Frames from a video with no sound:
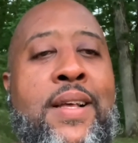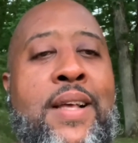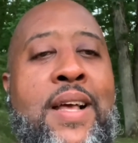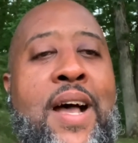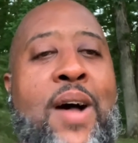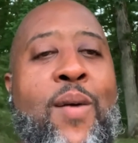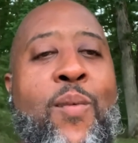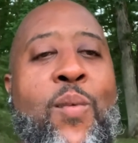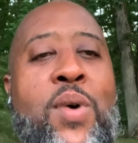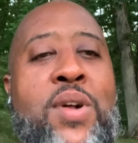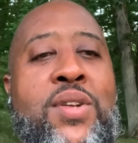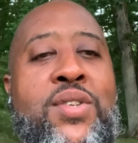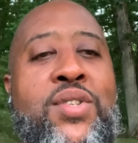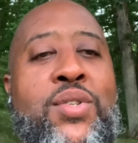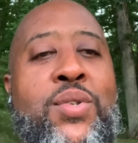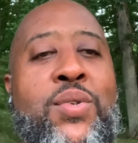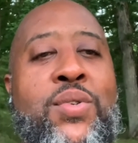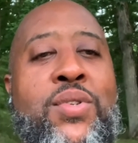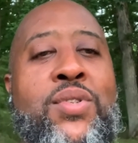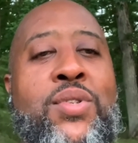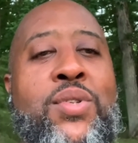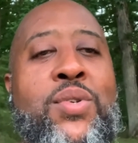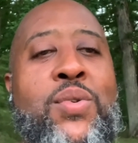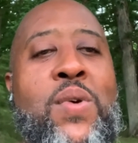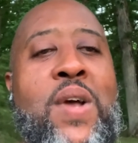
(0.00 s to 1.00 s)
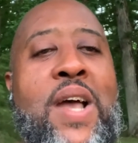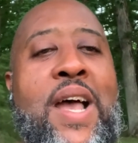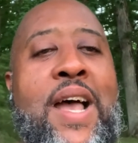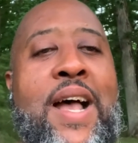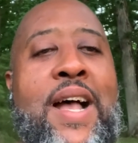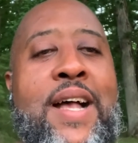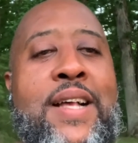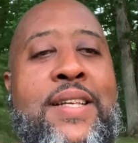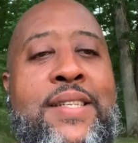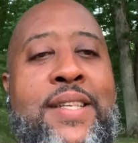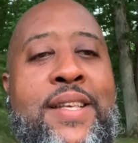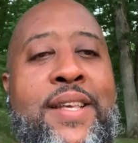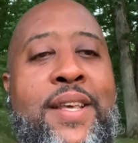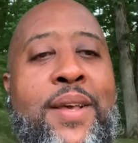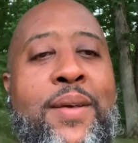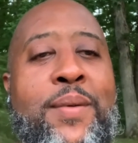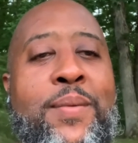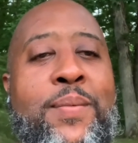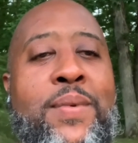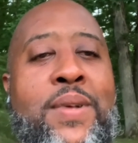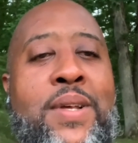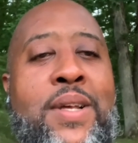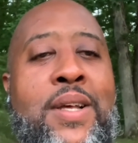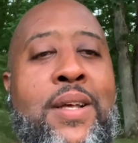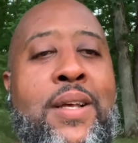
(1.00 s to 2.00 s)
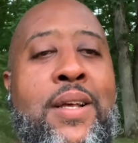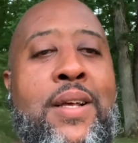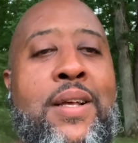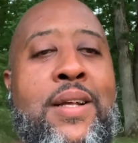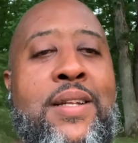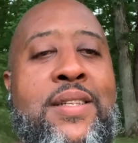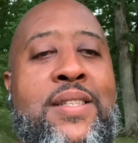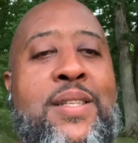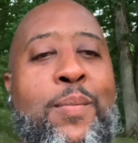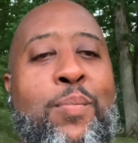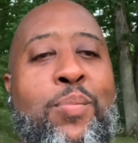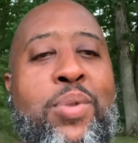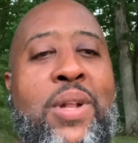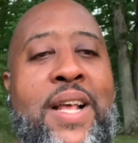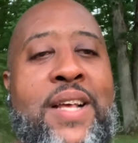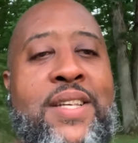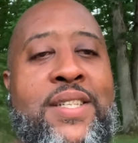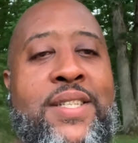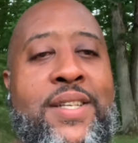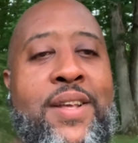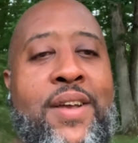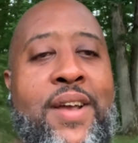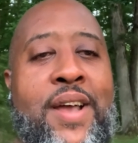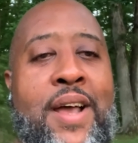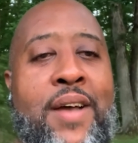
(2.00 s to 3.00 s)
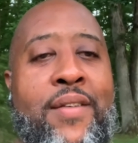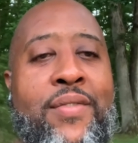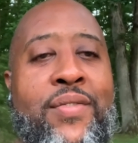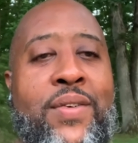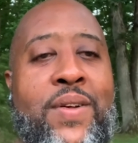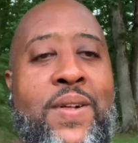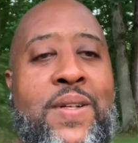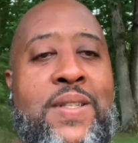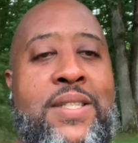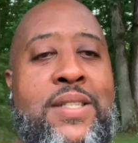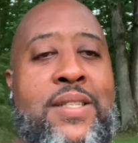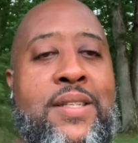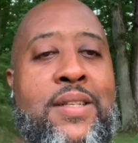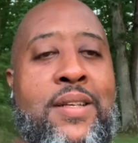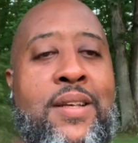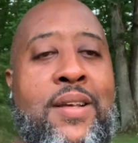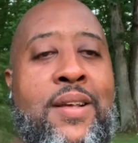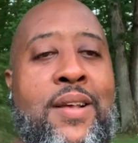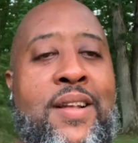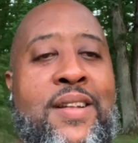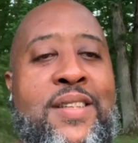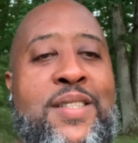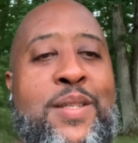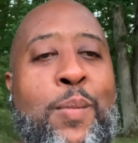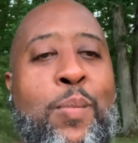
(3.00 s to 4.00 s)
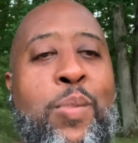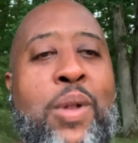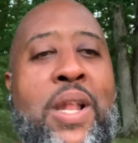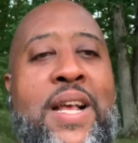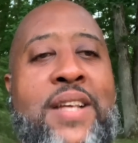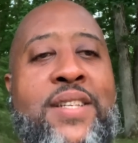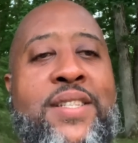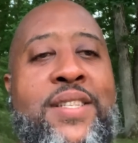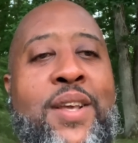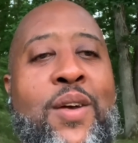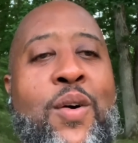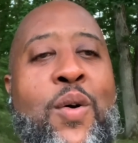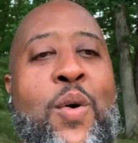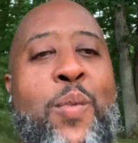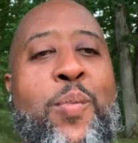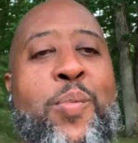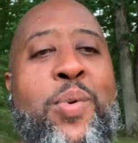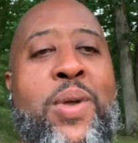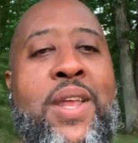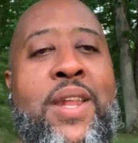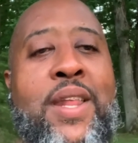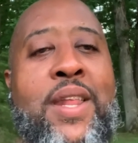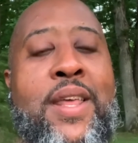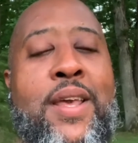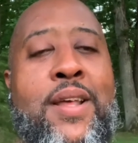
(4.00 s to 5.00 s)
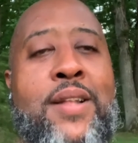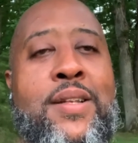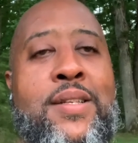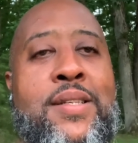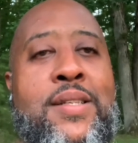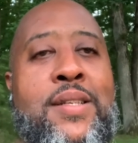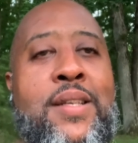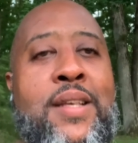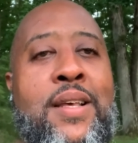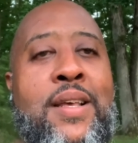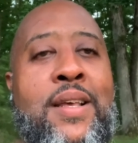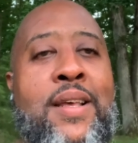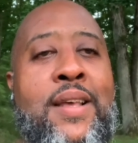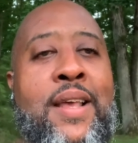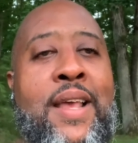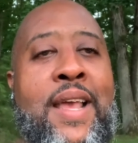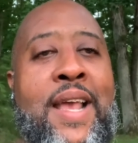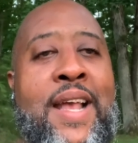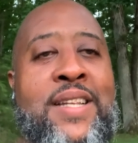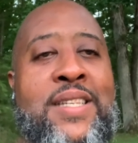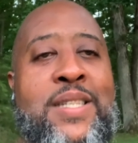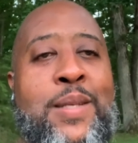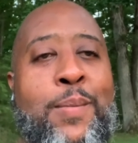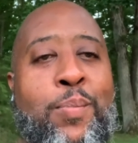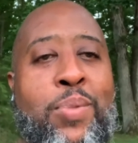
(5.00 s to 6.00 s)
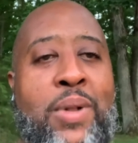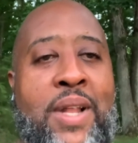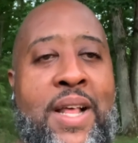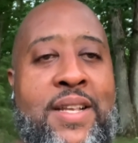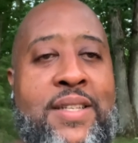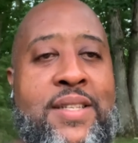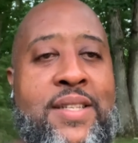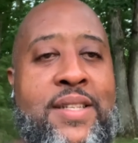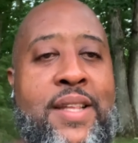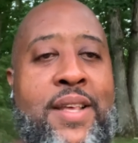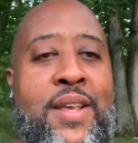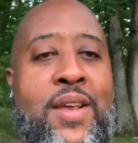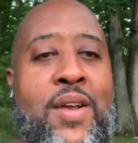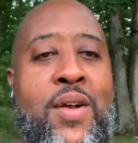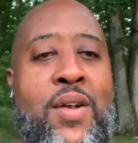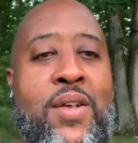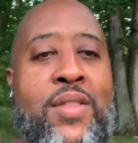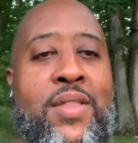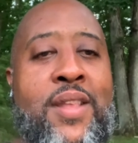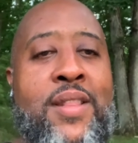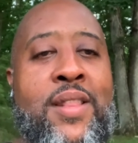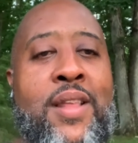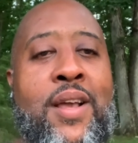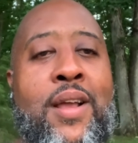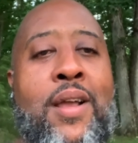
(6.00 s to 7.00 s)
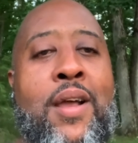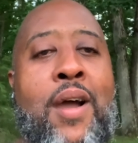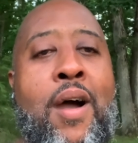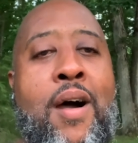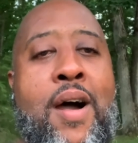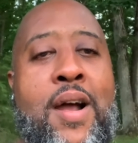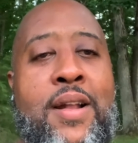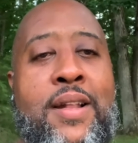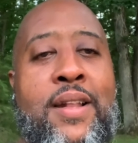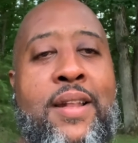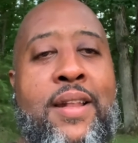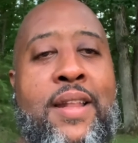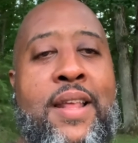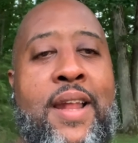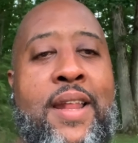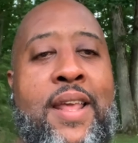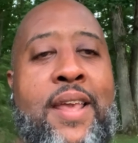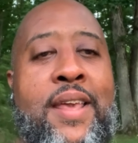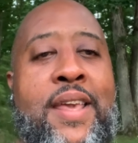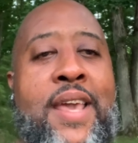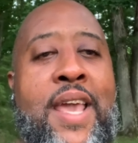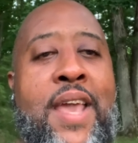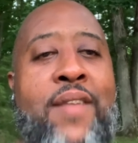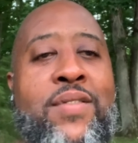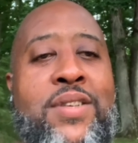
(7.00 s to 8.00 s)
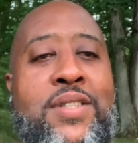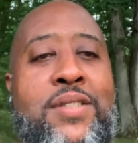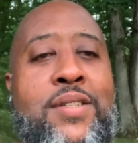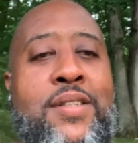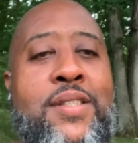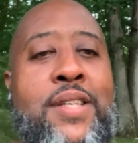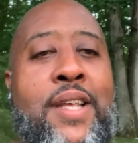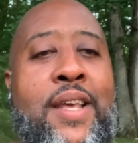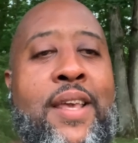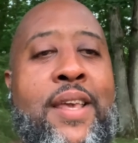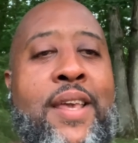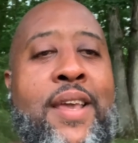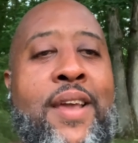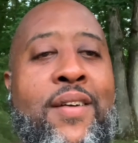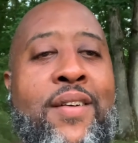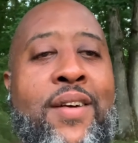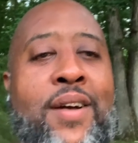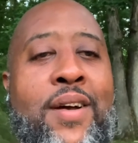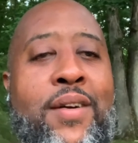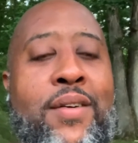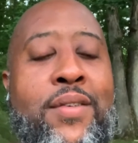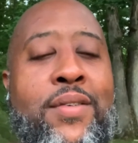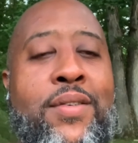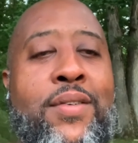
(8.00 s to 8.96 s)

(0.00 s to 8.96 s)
I want you to ask him to bless your efforts, to bless your obedience, and to bless the earth and the garden that he gave us to take care of.